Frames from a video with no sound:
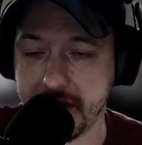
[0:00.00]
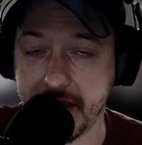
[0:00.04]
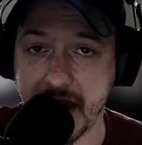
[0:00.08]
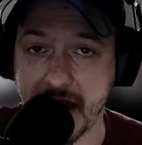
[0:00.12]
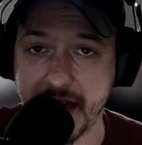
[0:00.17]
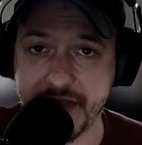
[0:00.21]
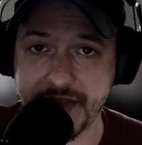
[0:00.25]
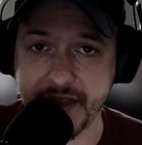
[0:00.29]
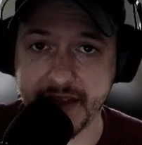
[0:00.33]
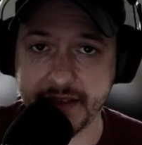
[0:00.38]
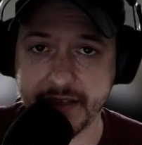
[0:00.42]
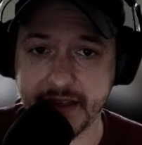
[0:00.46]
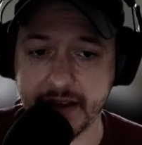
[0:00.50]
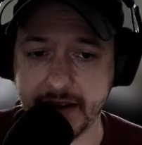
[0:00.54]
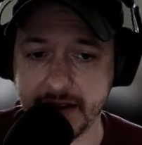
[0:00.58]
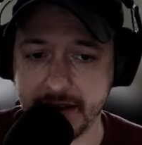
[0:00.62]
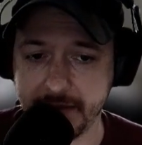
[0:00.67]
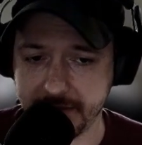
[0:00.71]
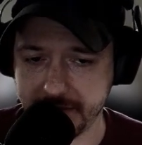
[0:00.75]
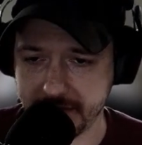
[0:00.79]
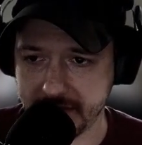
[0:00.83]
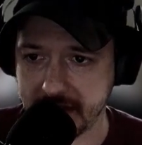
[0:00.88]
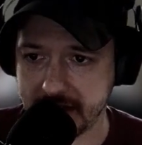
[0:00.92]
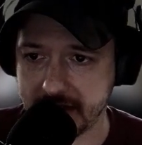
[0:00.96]
I think
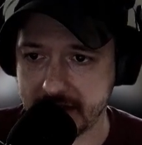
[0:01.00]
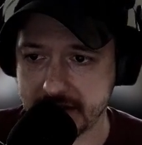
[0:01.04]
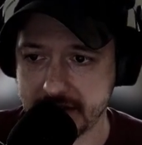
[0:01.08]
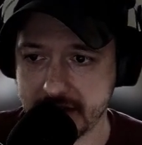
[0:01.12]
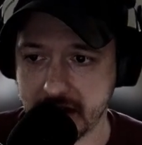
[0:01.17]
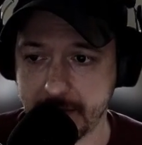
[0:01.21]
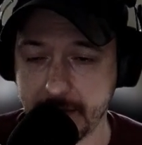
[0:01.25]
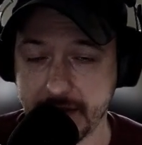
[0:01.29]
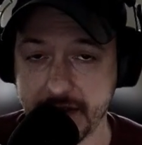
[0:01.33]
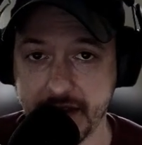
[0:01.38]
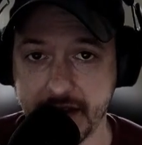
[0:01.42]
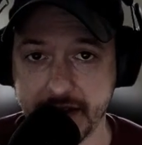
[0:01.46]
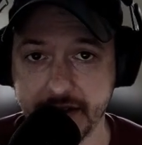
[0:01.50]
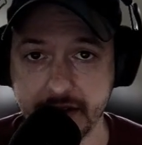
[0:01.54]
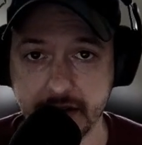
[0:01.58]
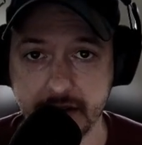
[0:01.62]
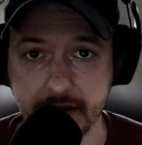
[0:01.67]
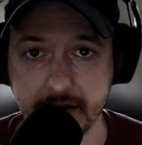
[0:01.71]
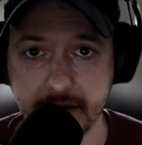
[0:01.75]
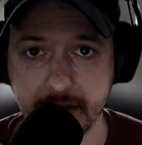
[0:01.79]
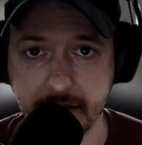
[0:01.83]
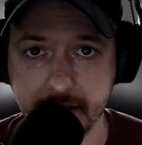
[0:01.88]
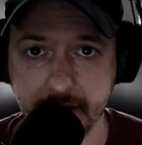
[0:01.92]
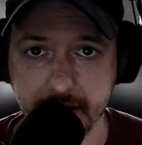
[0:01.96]
they determined that
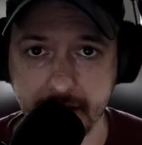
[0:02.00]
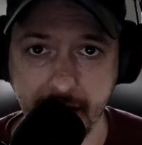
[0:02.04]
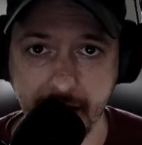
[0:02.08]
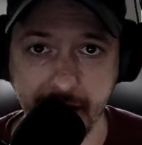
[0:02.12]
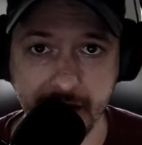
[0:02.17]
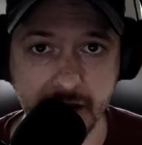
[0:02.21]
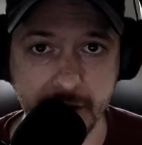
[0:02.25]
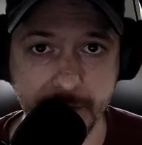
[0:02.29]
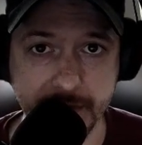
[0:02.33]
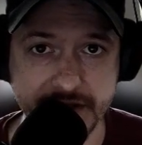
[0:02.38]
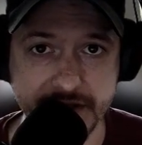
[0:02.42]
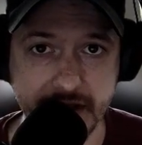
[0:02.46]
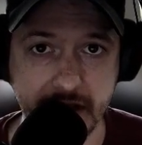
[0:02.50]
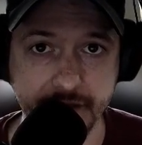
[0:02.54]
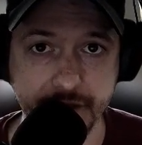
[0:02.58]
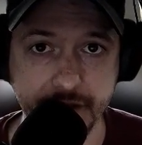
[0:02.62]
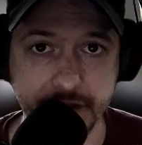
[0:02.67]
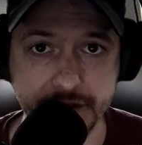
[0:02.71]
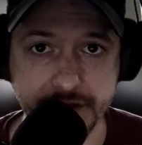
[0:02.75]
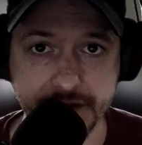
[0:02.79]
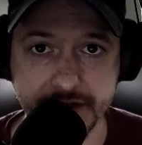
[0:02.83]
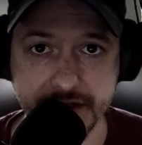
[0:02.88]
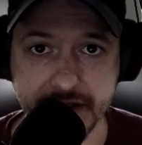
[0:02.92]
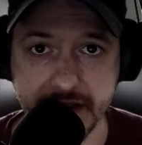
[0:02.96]
you're 100%
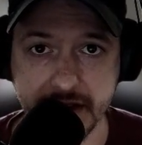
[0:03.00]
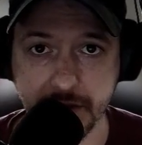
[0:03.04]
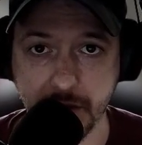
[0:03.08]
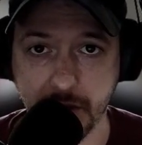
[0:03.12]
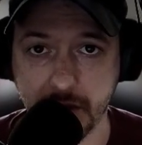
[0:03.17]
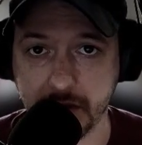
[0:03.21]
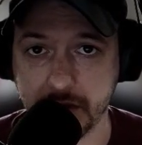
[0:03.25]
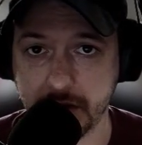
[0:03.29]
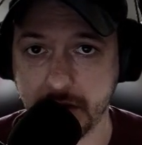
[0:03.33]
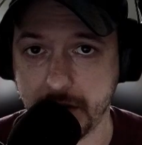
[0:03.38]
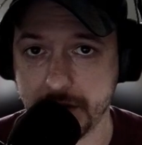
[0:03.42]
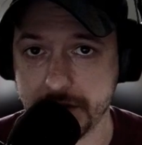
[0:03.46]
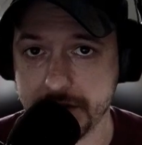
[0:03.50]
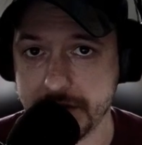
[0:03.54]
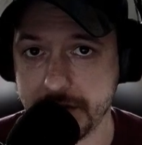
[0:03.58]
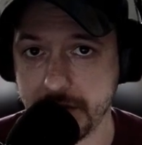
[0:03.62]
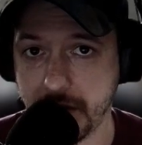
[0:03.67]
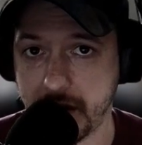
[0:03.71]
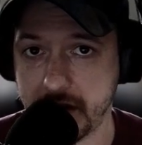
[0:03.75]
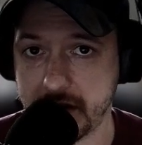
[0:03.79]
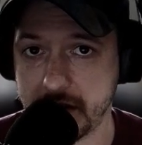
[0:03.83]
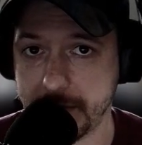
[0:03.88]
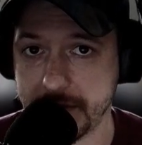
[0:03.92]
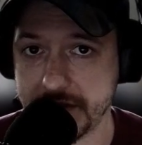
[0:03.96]
efficiency or close to
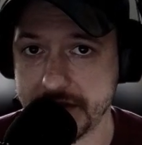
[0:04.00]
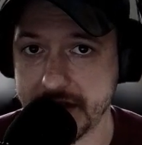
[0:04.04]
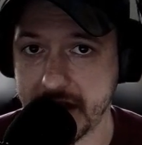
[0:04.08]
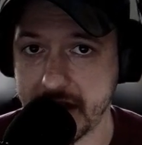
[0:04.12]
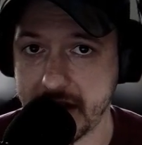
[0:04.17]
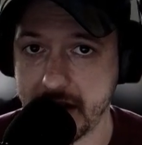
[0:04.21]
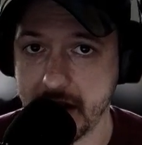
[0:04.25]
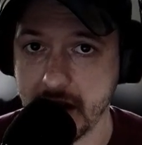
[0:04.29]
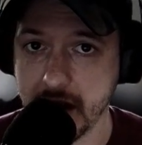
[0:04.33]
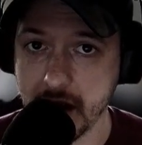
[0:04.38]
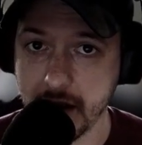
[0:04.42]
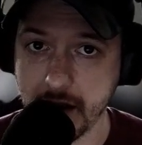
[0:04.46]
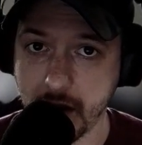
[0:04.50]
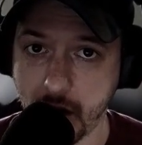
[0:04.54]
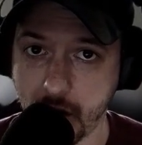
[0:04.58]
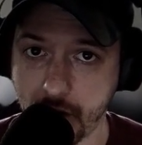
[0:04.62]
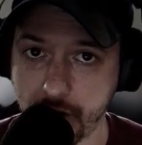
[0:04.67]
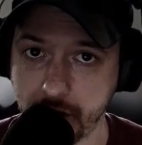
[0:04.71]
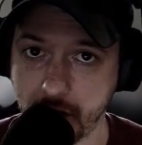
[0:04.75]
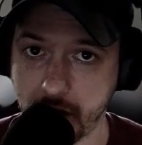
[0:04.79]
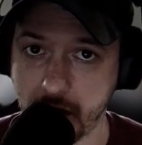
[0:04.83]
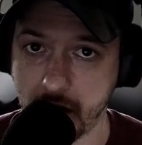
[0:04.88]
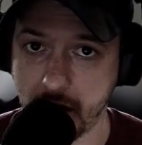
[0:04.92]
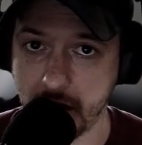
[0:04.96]
100%
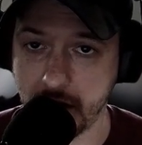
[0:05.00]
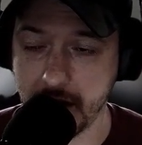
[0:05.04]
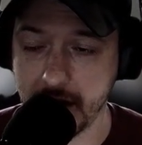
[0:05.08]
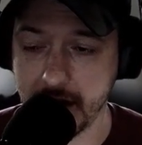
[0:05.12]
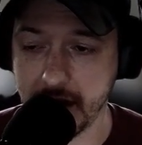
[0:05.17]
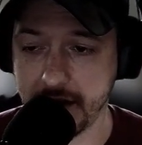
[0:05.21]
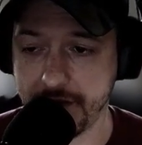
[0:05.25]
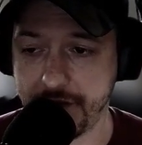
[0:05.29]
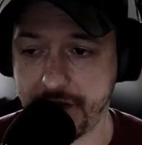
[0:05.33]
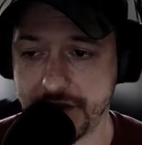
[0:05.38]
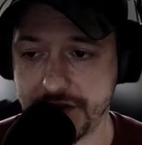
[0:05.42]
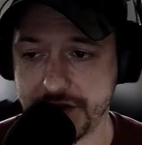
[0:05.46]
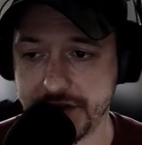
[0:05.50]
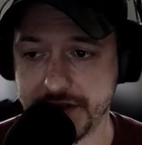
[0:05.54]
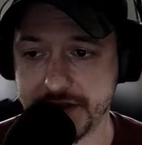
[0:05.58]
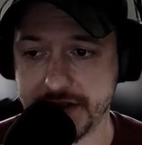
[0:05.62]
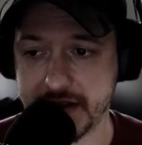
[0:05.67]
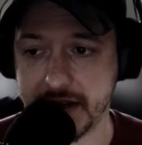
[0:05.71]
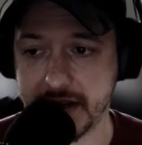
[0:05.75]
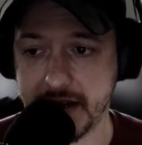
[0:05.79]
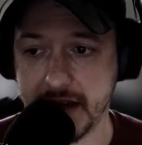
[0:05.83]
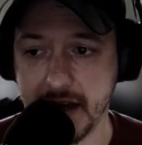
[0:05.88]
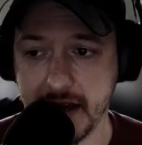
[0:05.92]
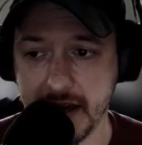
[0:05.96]
overall
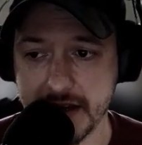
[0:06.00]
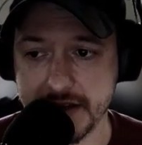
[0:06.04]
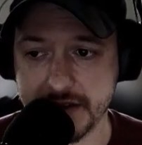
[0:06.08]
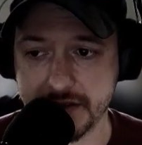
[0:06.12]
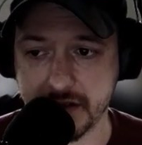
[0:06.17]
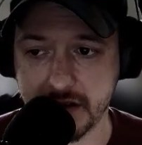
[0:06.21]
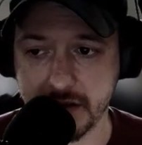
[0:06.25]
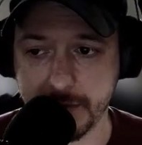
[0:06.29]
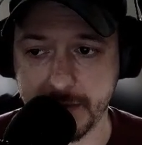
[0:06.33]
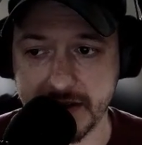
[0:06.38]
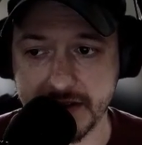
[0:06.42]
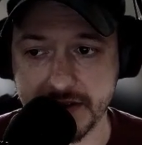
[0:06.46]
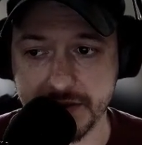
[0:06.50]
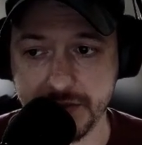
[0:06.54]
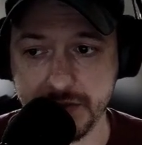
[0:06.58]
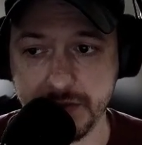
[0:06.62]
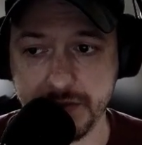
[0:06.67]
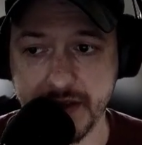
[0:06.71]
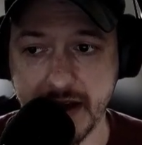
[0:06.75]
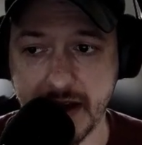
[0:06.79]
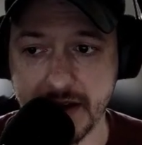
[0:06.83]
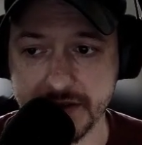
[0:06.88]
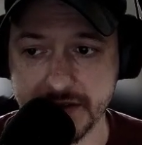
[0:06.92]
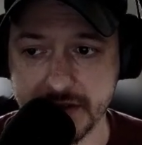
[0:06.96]
efficiency is going to be
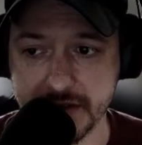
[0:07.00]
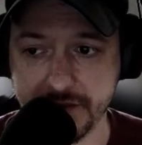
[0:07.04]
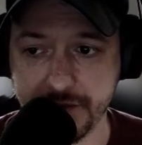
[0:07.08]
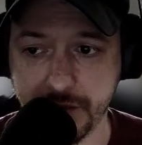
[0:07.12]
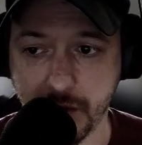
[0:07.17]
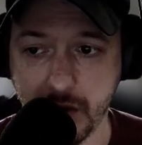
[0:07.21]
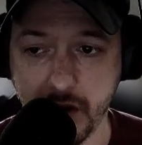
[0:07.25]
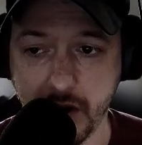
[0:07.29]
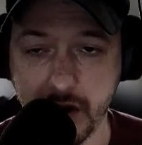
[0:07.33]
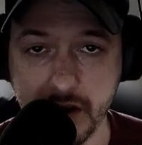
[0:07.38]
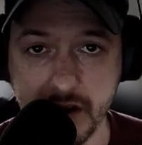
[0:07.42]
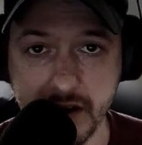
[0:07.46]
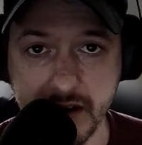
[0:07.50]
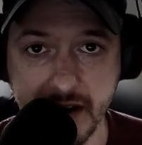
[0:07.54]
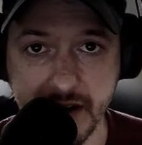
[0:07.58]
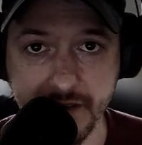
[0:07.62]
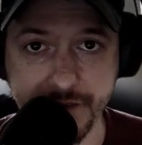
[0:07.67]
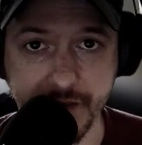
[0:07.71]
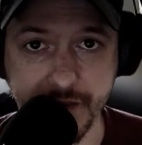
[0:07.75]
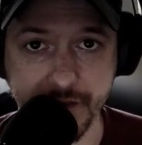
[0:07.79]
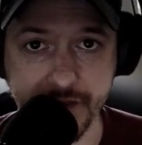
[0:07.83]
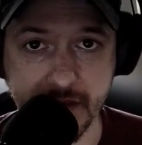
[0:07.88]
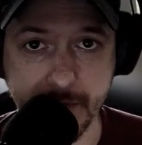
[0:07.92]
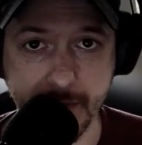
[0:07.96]

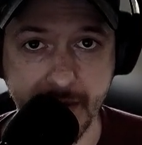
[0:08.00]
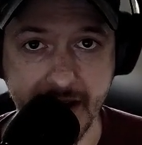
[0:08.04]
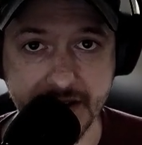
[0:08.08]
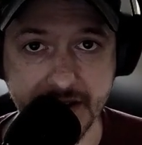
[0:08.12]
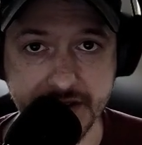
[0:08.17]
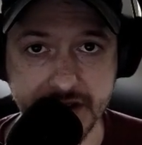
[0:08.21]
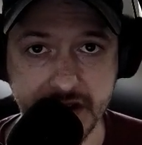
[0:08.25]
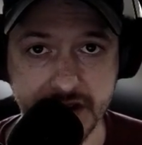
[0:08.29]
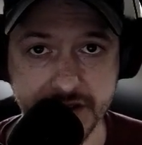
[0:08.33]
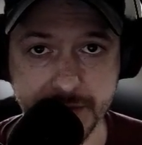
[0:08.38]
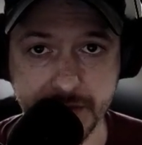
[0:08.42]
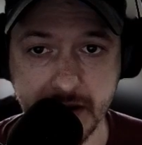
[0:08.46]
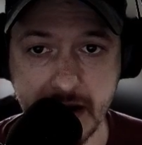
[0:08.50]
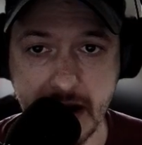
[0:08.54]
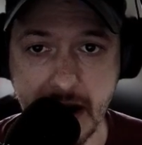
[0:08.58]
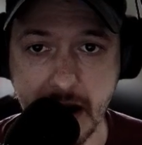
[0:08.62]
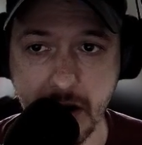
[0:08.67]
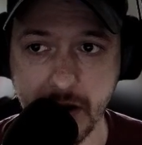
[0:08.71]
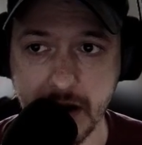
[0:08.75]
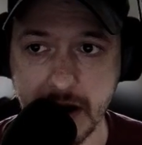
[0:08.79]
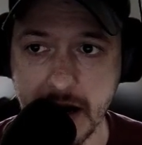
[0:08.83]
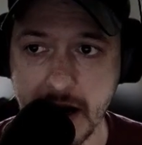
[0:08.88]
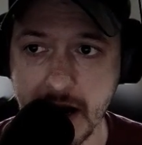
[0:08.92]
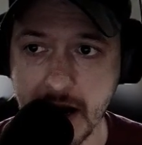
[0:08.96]
2,450 pie shells per
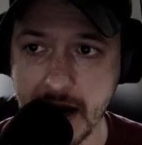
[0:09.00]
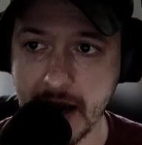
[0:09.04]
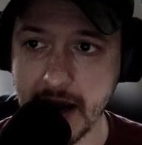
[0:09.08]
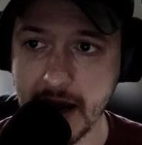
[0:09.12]
hour.